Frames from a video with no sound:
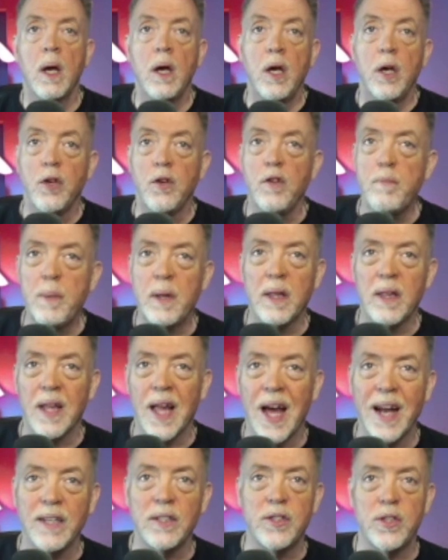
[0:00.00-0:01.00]
You've been
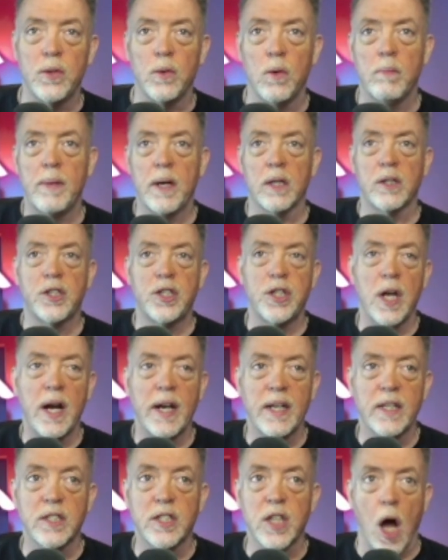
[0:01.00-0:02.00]
lied to about
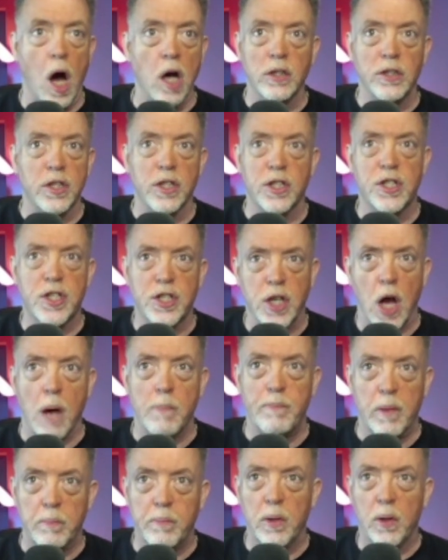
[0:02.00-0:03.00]
China's
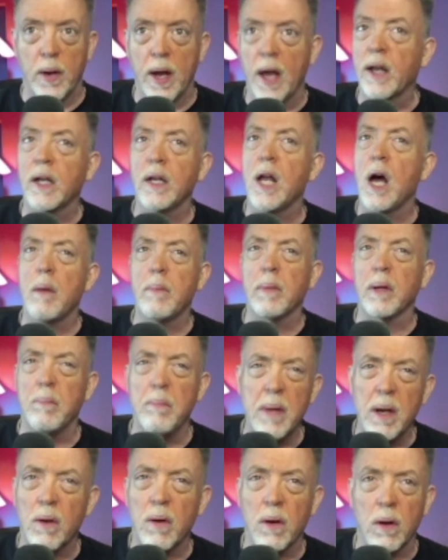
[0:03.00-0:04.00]
unstoppable economic
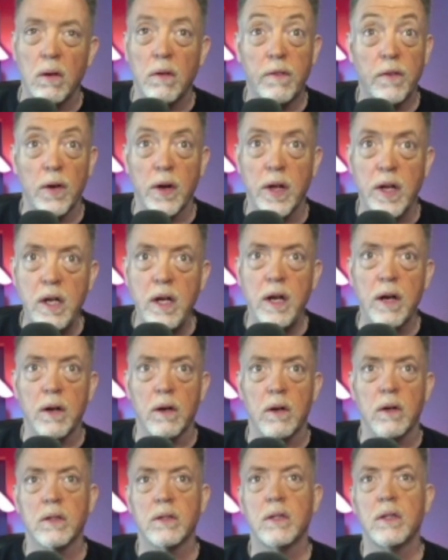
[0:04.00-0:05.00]
miracle for
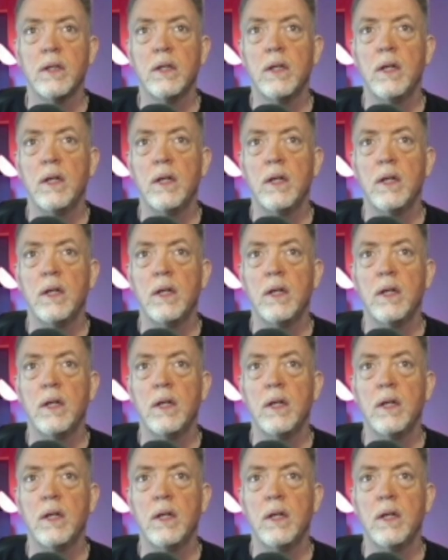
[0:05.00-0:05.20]
years.